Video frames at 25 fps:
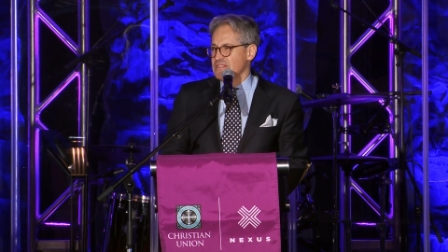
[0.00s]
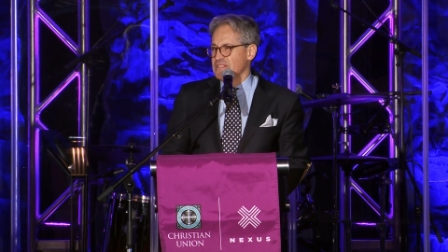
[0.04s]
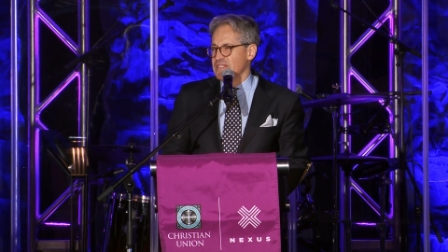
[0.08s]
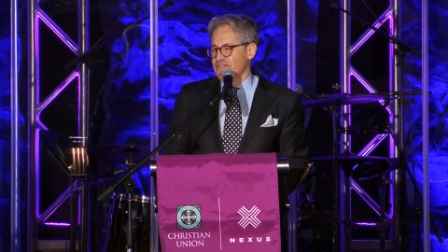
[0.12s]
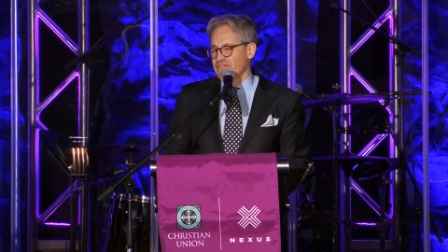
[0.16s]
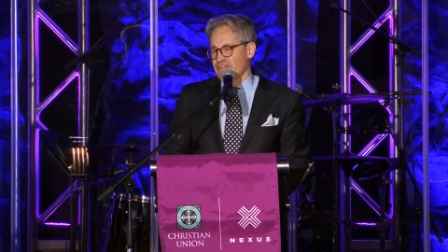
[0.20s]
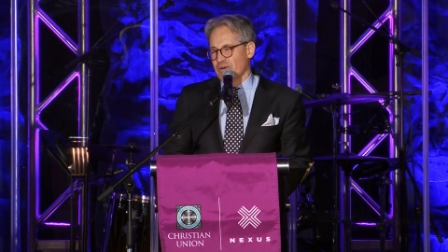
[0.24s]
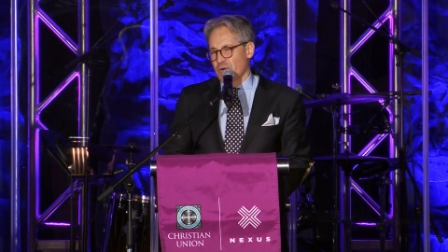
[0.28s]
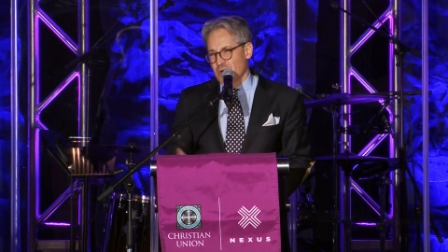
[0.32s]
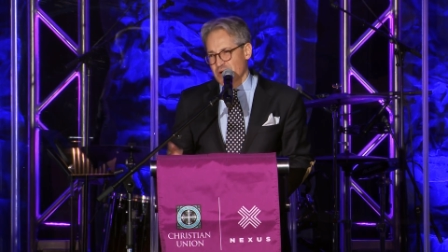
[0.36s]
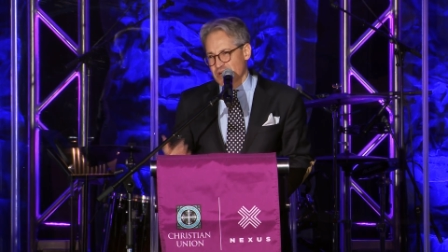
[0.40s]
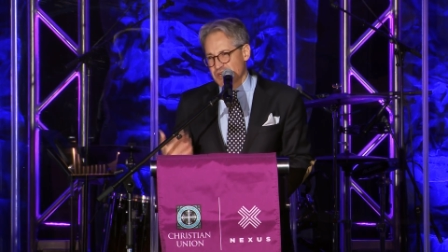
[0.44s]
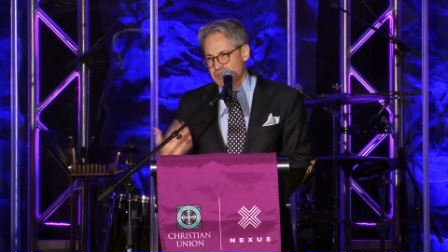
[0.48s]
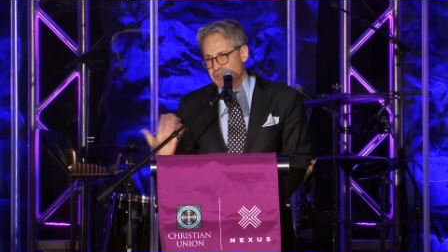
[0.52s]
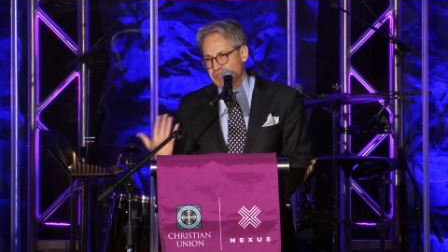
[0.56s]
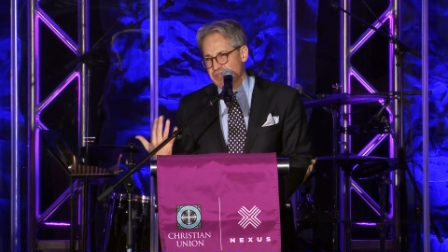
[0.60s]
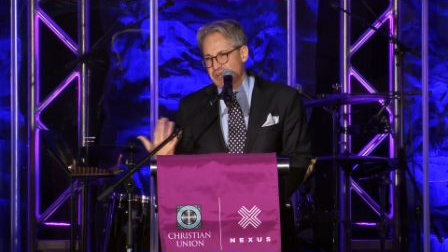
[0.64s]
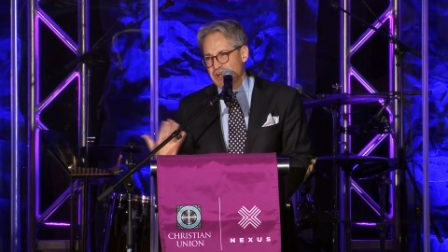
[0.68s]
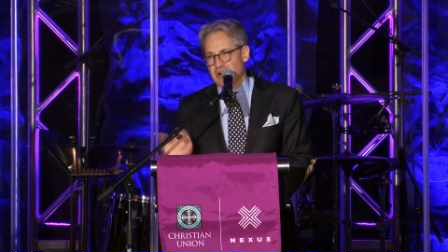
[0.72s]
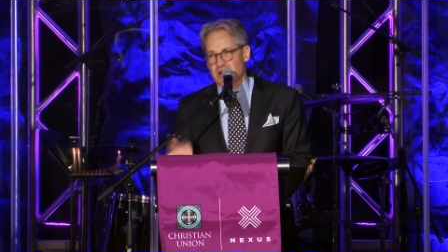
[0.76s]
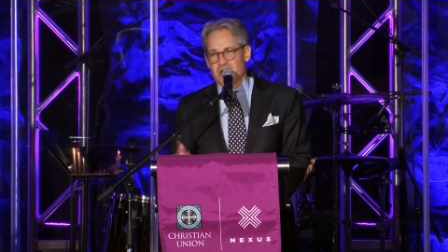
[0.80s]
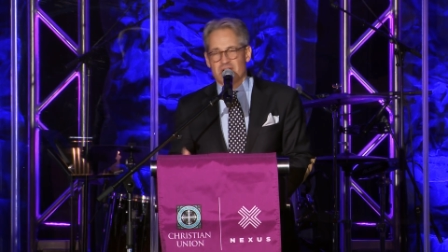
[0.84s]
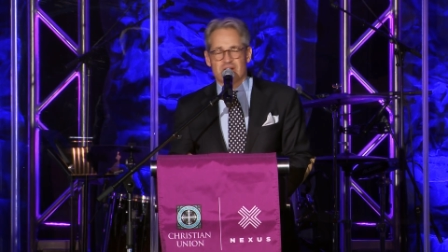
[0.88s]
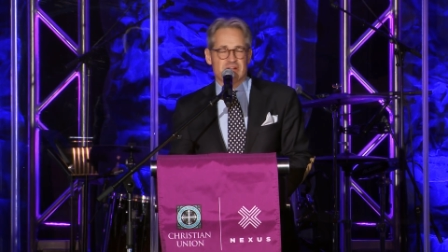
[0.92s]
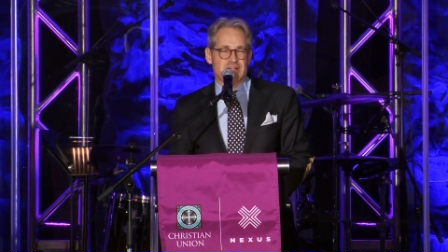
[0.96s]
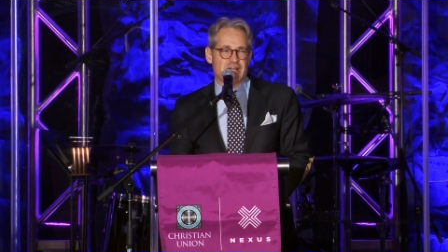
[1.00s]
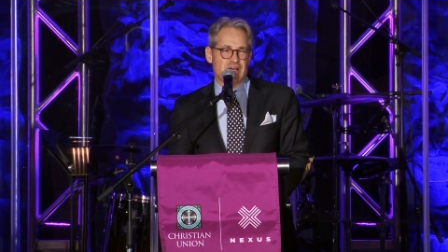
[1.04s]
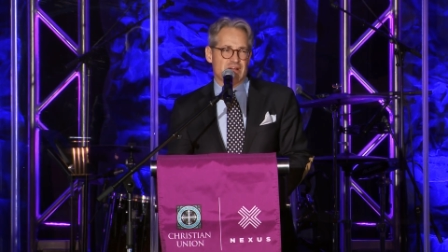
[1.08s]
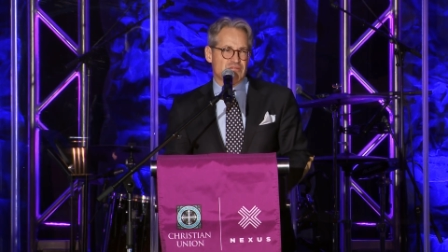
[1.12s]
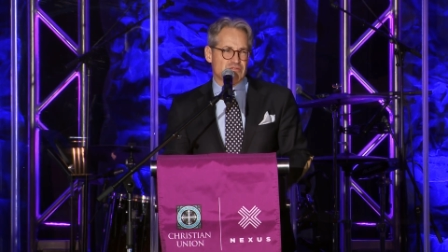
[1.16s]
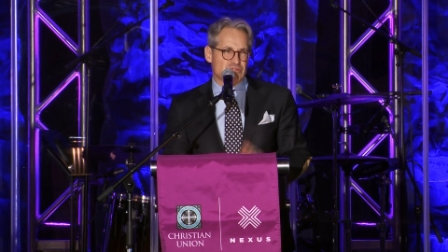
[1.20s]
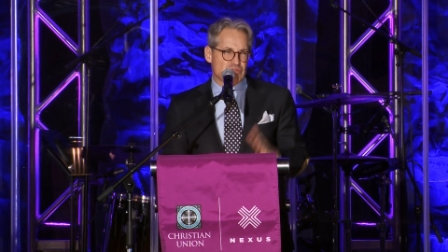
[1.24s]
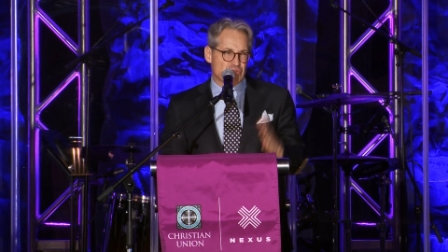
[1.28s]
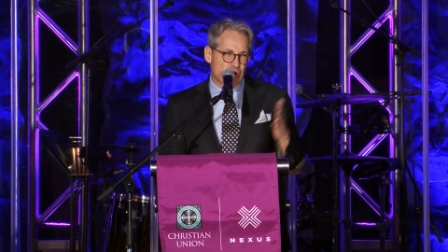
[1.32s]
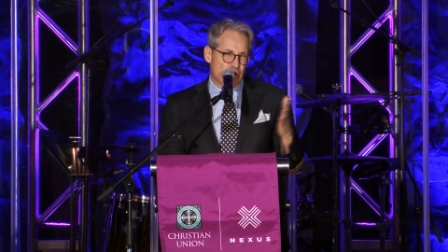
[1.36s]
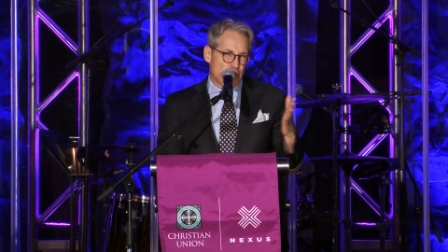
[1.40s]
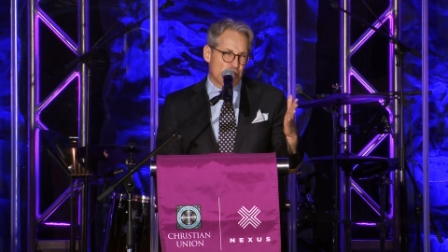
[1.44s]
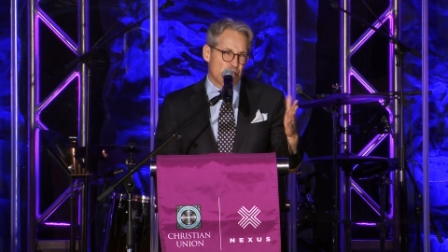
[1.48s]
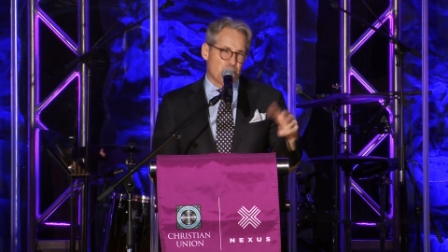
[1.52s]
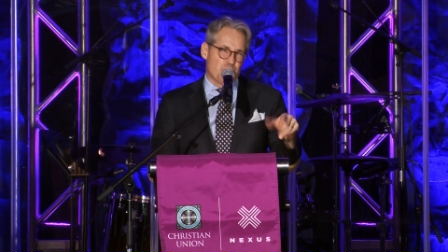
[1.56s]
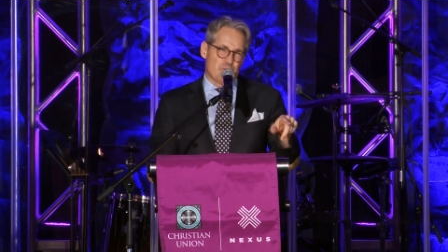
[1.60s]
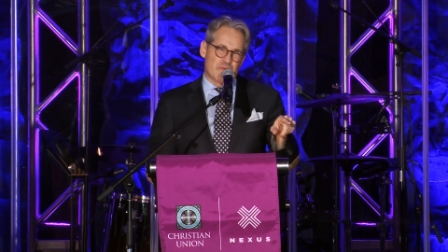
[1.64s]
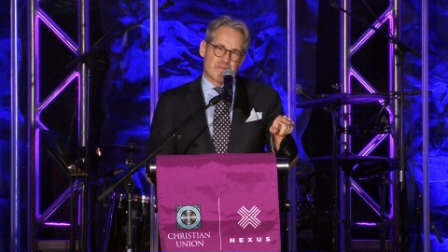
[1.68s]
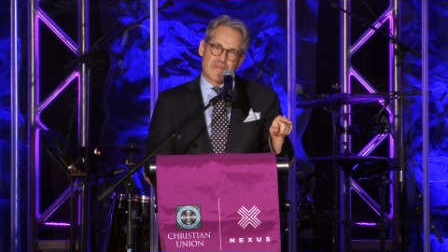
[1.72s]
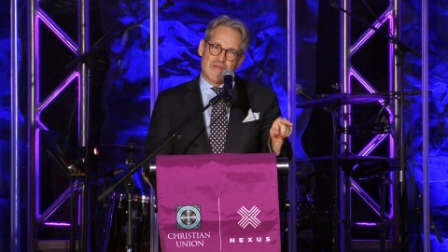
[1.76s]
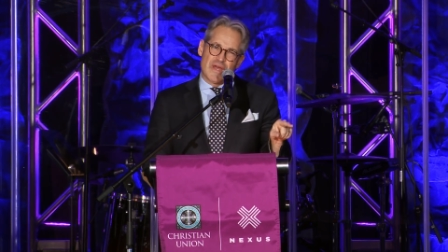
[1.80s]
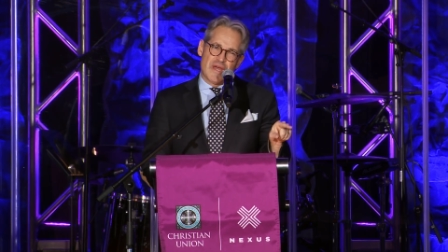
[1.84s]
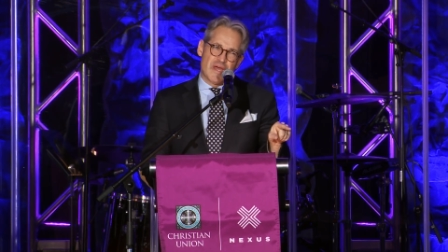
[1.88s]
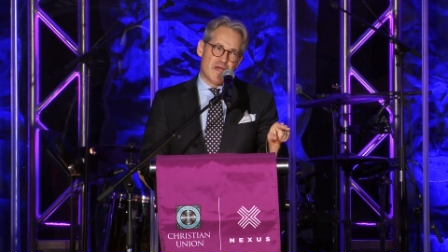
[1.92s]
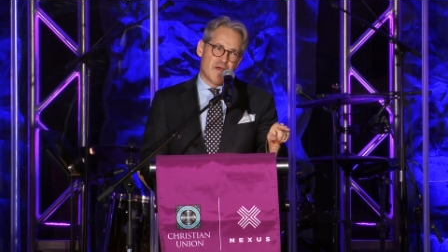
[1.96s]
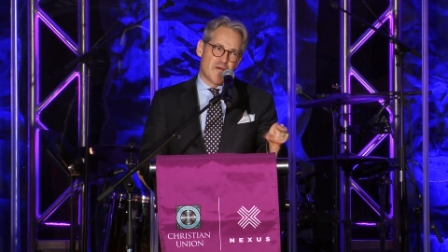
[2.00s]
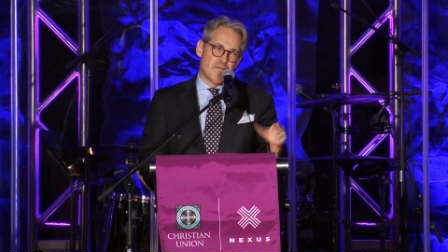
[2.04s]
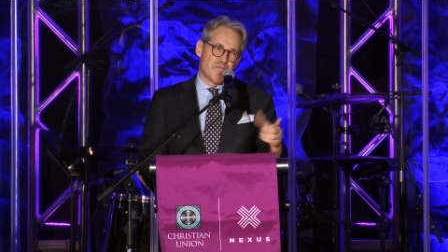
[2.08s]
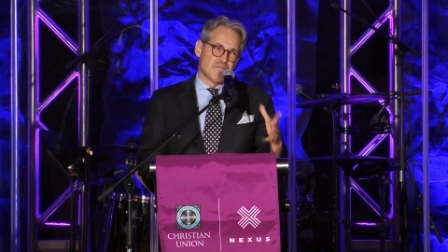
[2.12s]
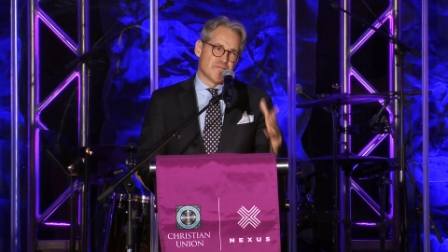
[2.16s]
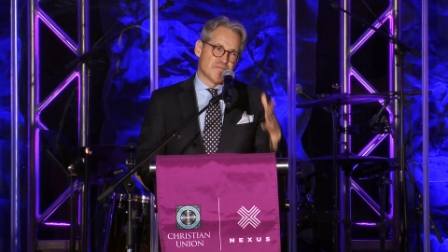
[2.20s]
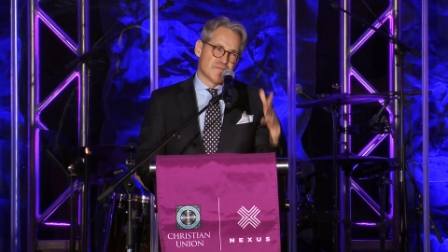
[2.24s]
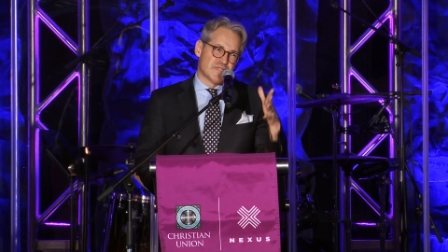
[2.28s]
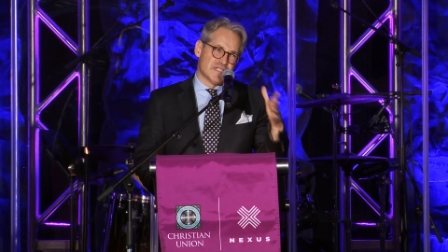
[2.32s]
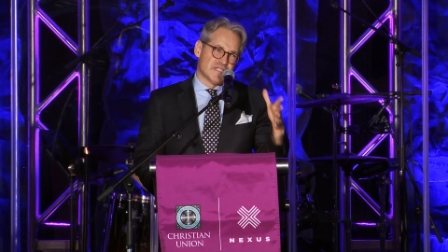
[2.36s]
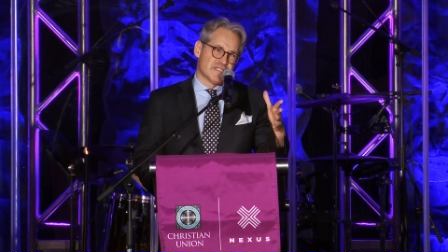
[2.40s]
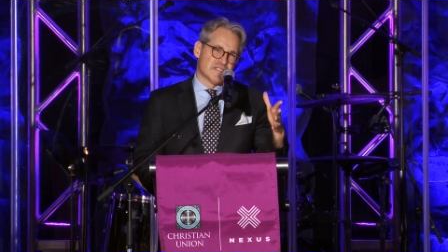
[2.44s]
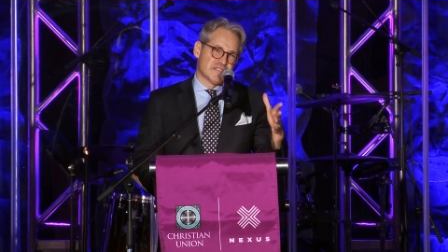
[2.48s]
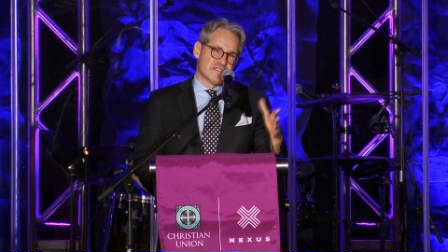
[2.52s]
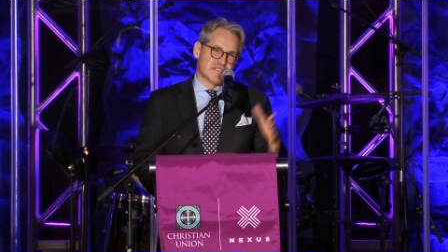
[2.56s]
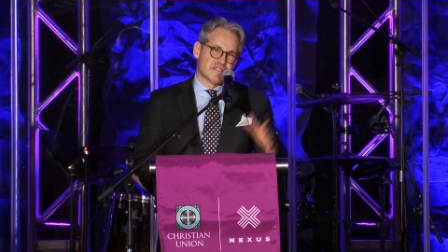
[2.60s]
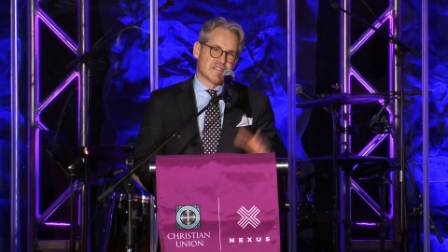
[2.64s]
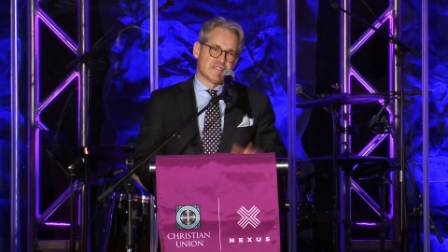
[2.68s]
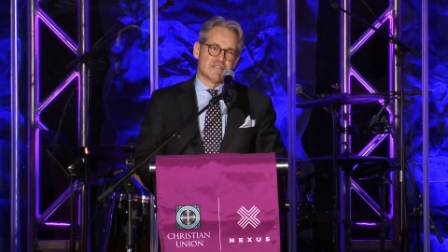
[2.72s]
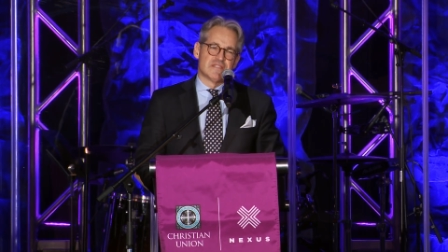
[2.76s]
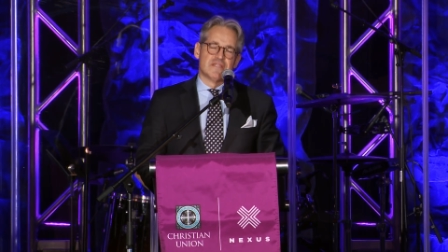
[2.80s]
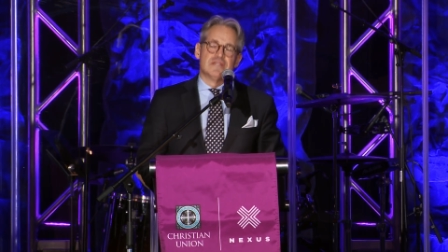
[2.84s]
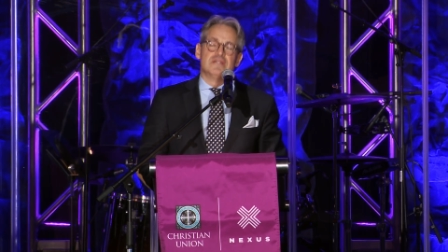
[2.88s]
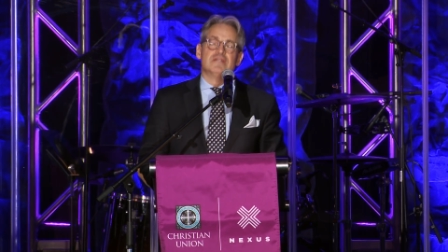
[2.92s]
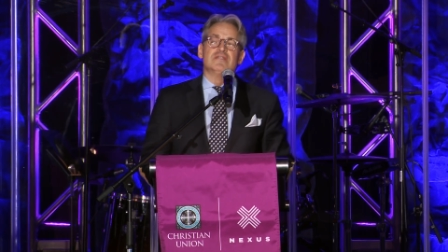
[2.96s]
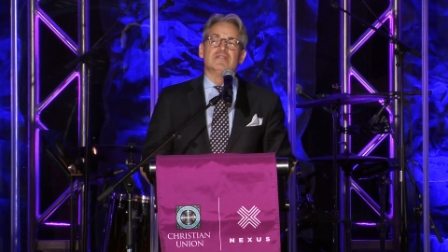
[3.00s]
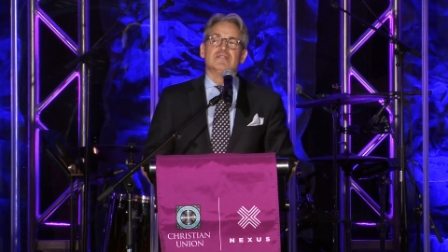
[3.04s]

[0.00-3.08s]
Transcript: if I want to share that rope with them because